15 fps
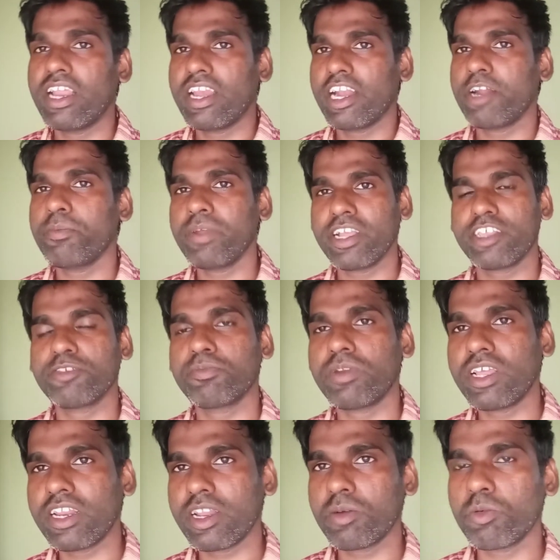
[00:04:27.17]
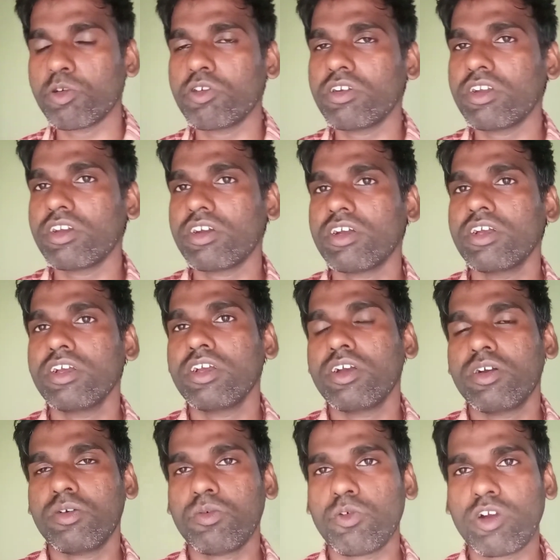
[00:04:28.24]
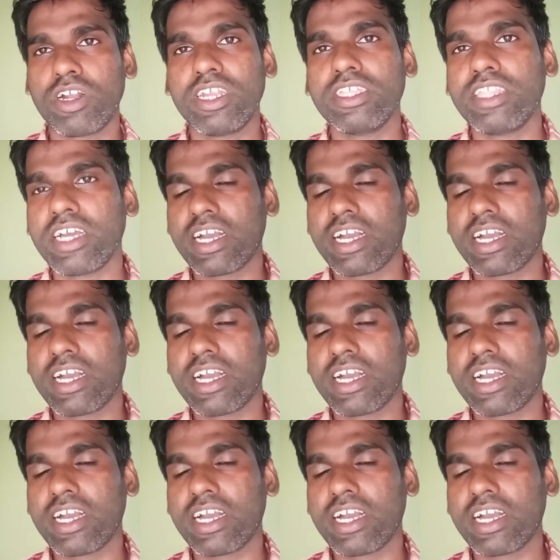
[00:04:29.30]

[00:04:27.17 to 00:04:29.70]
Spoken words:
let me explain about what is the